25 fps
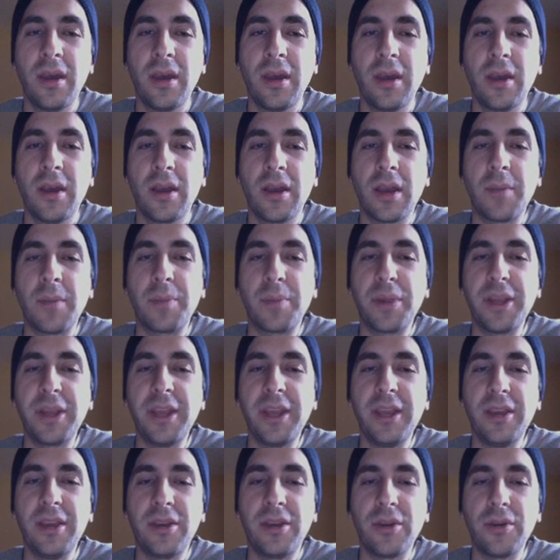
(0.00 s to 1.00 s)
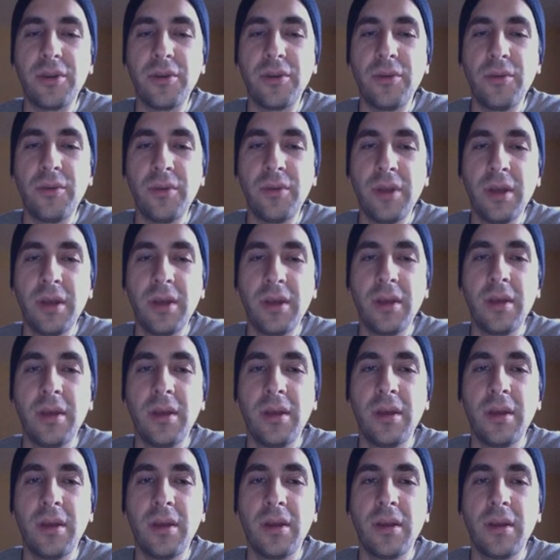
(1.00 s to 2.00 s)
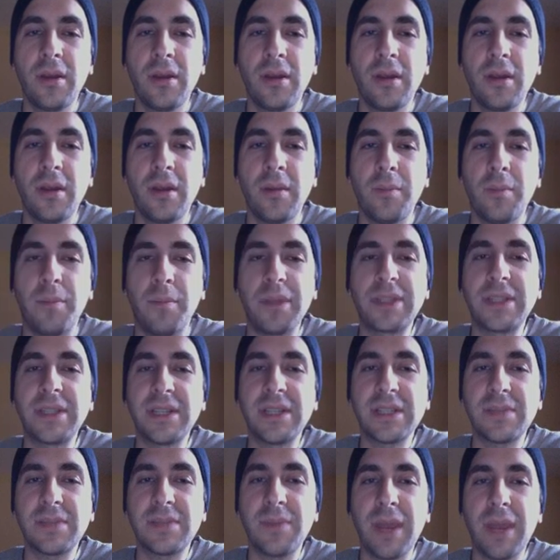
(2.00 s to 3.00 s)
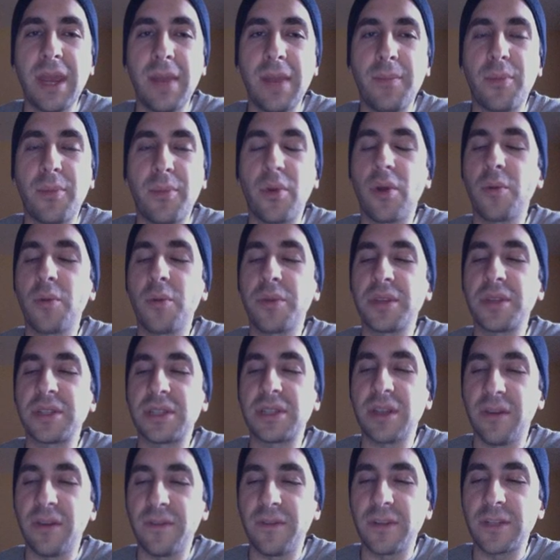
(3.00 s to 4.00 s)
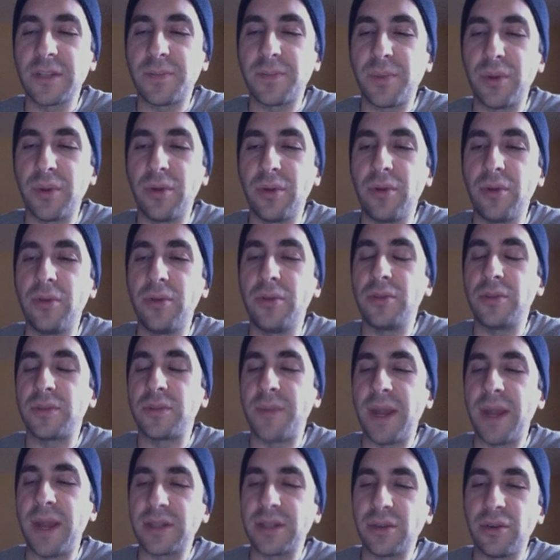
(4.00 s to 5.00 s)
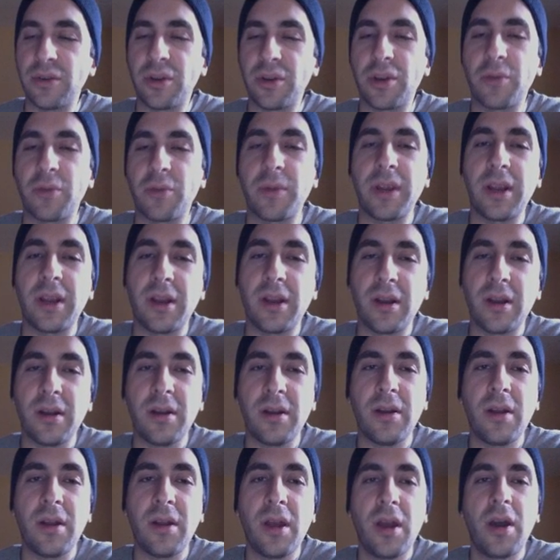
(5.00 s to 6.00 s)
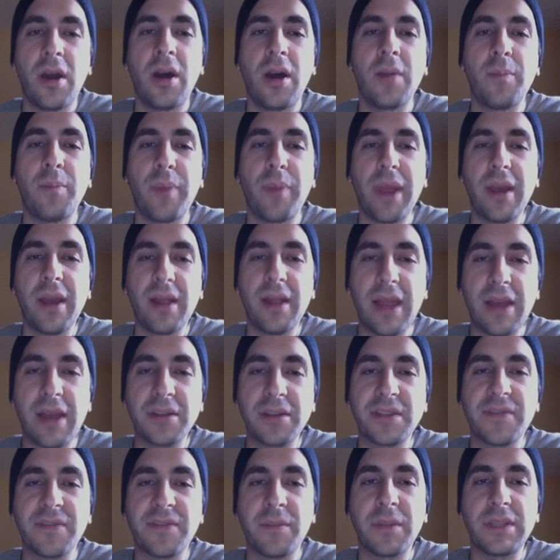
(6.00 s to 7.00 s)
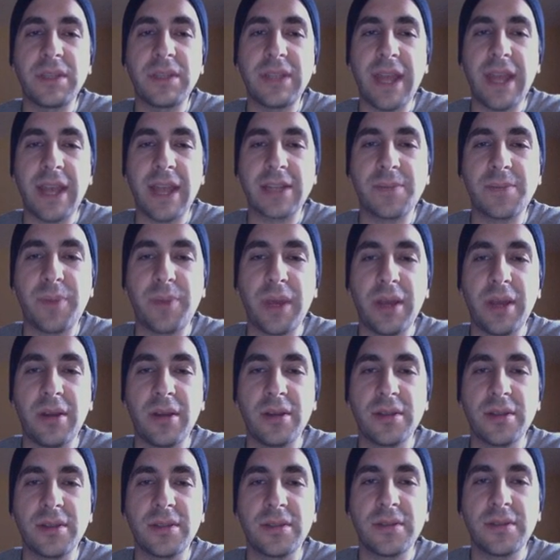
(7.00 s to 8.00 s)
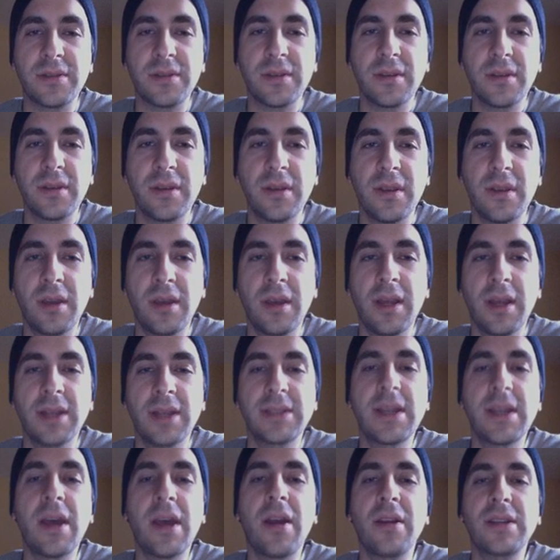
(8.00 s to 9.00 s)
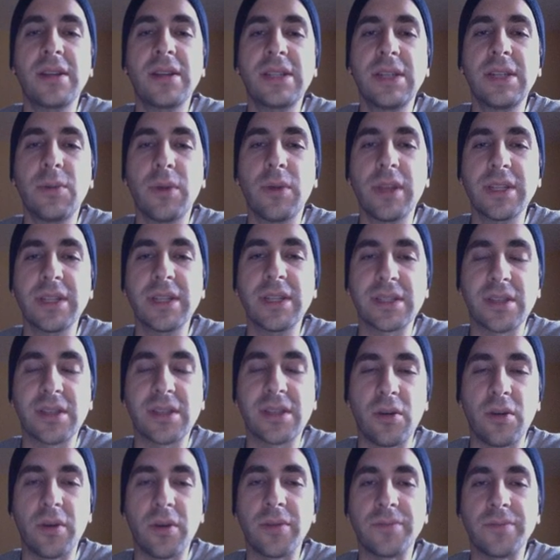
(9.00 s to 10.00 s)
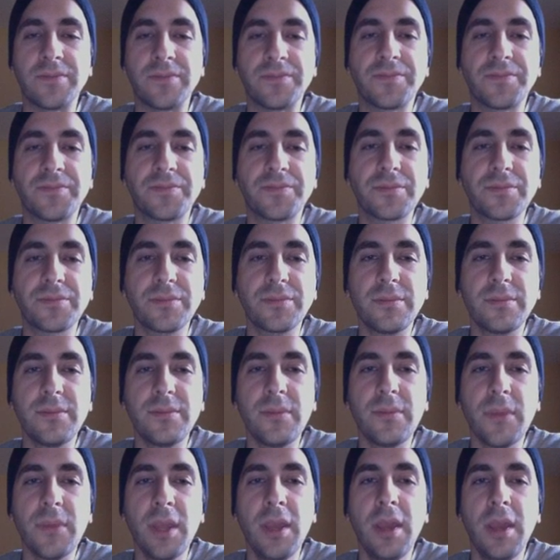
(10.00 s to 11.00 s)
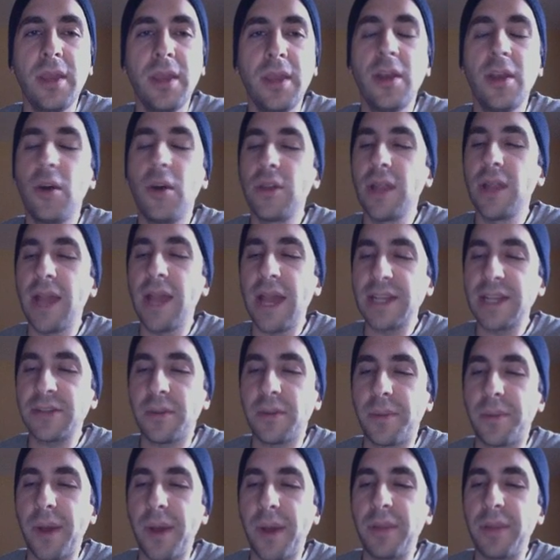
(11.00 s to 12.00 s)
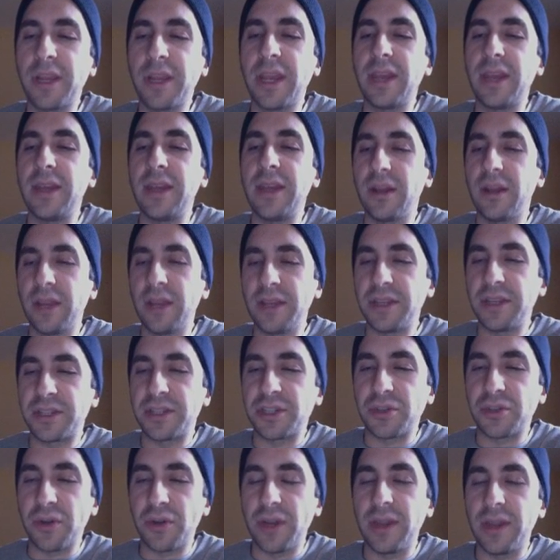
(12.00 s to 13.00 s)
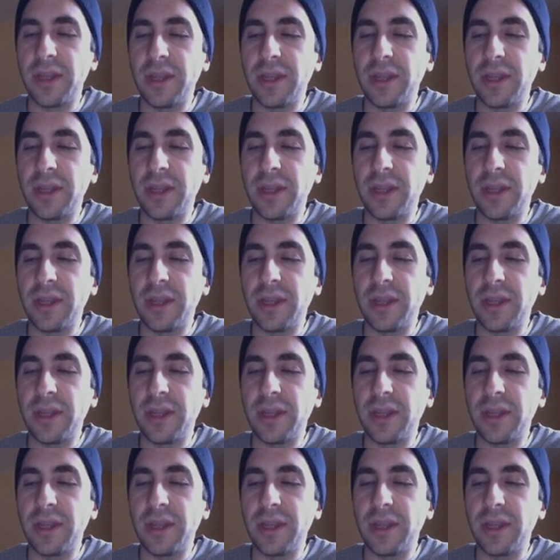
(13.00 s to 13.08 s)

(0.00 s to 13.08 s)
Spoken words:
complete goon, businessman born with a silver spoon who's made his whole career on bailouts from the taxpayers. It's not hard to see where this is going. You know, the last Republican nearly destroyed the